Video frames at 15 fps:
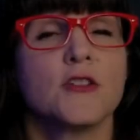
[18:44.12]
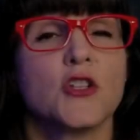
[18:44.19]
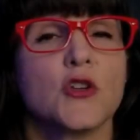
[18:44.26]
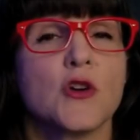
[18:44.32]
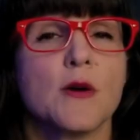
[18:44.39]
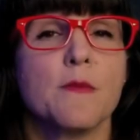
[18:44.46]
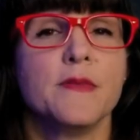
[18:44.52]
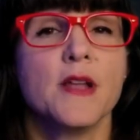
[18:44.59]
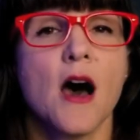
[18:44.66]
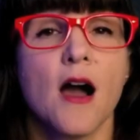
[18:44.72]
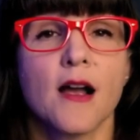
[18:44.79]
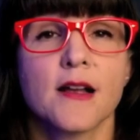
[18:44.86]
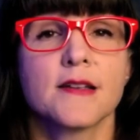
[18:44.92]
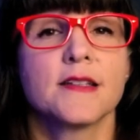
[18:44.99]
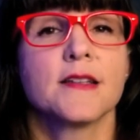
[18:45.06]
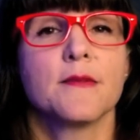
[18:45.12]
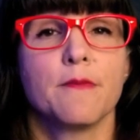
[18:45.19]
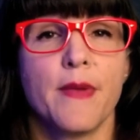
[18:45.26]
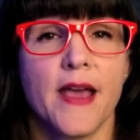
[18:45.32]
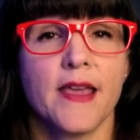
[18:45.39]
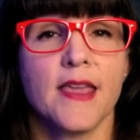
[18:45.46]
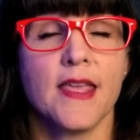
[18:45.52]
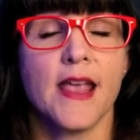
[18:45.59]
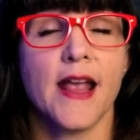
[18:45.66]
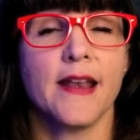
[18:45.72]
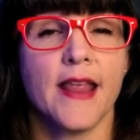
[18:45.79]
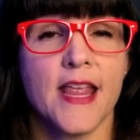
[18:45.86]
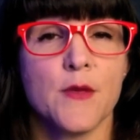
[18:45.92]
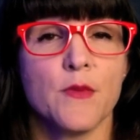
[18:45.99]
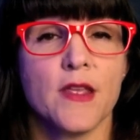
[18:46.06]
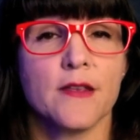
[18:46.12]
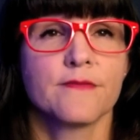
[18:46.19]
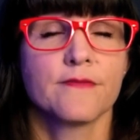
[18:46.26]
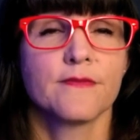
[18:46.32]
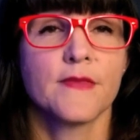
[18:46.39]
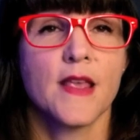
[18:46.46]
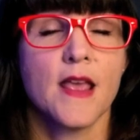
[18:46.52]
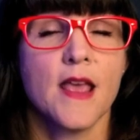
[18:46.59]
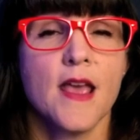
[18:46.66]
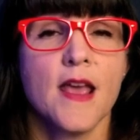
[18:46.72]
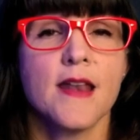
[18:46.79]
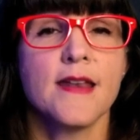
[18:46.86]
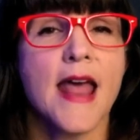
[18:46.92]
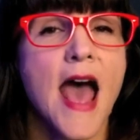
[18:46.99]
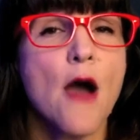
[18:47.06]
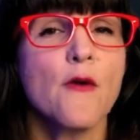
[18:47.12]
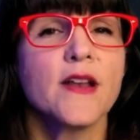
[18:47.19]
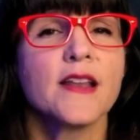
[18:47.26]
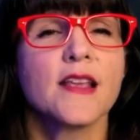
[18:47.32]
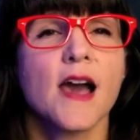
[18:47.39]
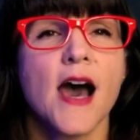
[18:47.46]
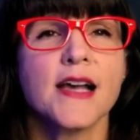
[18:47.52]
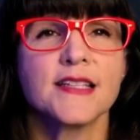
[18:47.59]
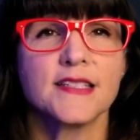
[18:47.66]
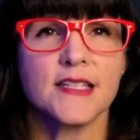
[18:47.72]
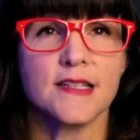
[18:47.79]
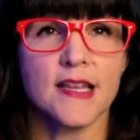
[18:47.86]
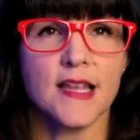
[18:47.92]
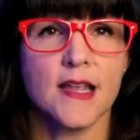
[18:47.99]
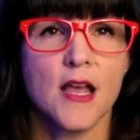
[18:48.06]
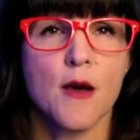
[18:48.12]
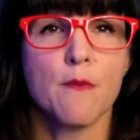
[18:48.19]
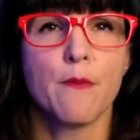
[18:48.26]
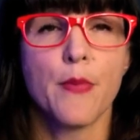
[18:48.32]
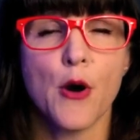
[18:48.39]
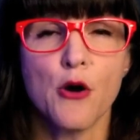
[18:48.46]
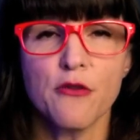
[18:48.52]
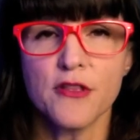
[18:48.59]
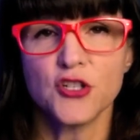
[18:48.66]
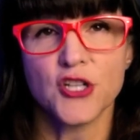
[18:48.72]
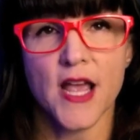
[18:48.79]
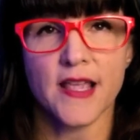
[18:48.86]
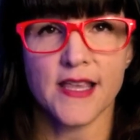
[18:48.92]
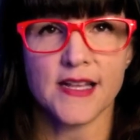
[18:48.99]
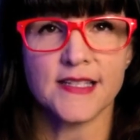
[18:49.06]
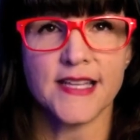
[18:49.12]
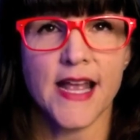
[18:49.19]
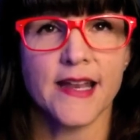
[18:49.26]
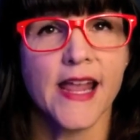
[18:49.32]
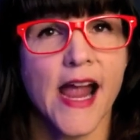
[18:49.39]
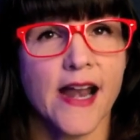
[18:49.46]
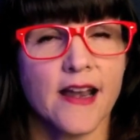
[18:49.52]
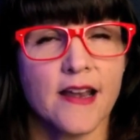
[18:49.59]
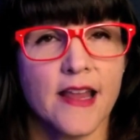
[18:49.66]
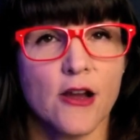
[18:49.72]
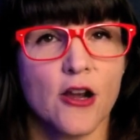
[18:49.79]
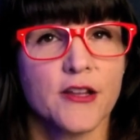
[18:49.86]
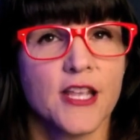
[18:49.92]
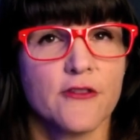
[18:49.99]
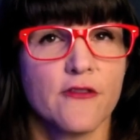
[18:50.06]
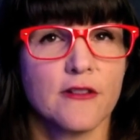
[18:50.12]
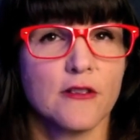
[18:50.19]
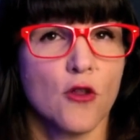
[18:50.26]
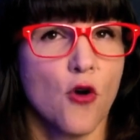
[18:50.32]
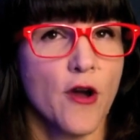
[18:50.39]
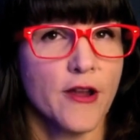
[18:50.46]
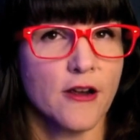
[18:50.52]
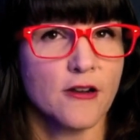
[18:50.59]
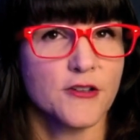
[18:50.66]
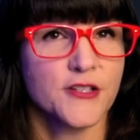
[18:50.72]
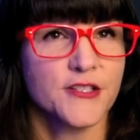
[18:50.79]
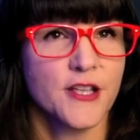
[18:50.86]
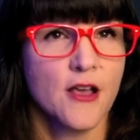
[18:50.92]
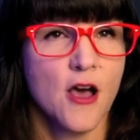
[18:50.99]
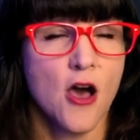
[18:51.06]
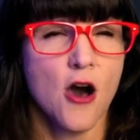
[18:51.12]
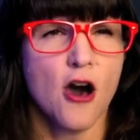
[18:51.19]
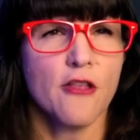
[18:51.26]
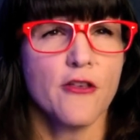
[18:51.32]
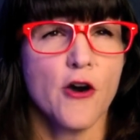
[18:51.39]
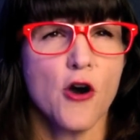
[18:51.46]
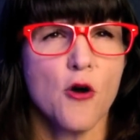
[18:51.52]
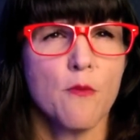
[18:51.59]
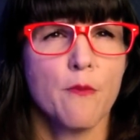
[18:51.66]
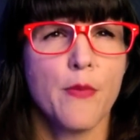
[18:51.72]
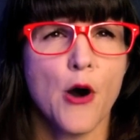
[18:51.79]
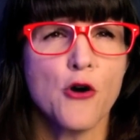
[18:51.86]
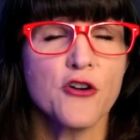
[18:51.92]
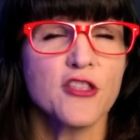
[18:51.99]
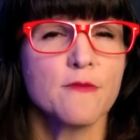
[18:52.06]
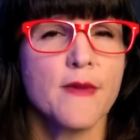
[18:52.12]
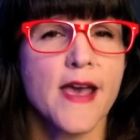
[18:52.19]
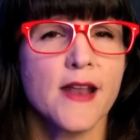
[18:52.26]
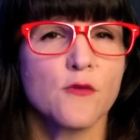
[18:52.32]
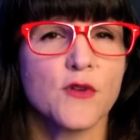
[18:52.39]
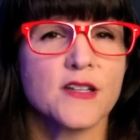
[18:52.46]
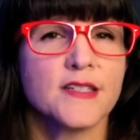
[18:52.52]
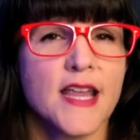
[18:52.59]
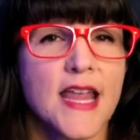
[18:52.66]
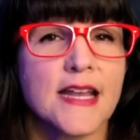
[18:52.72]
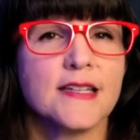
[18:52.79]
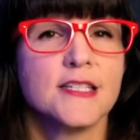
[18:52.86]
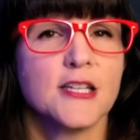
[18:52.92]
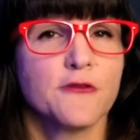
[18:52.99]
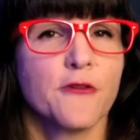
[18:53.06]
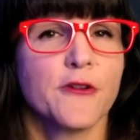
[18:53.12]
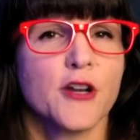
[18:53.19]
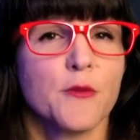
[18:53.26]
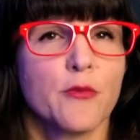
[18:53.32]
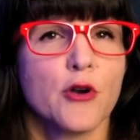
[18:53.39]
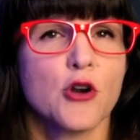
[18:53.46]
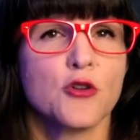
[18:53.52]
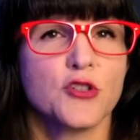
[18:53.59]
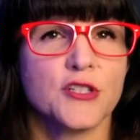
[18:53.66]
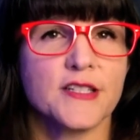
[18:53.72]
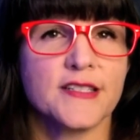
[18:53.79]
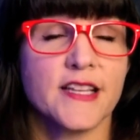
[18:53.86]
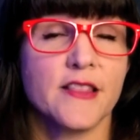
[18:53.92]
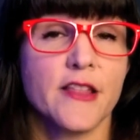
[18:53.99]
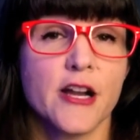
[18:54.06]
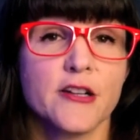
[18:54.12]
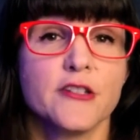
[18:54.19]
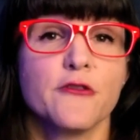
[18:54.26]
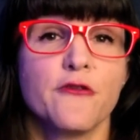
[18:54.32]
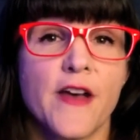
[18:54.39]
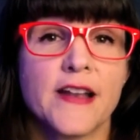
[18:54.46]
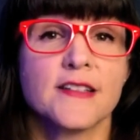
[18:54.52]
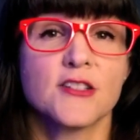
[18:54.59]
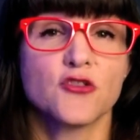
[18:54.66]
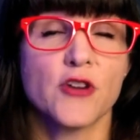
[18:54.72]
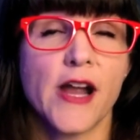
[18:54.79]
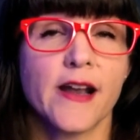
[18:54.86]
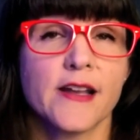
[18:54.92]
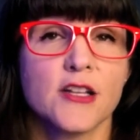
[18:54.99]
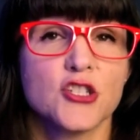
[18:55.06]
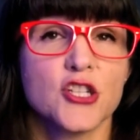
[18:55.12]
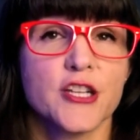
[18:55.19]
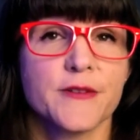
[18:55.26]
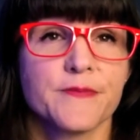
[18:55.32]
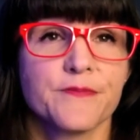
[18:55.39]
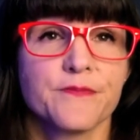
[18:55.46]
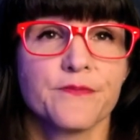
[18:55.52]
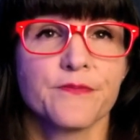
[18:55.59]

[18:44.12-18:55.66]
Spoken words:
to abduct Becky and Amy. Now in custody, both Jenkins and Kennedy are given lawyers, although both men would take different approaches in their defense strategy.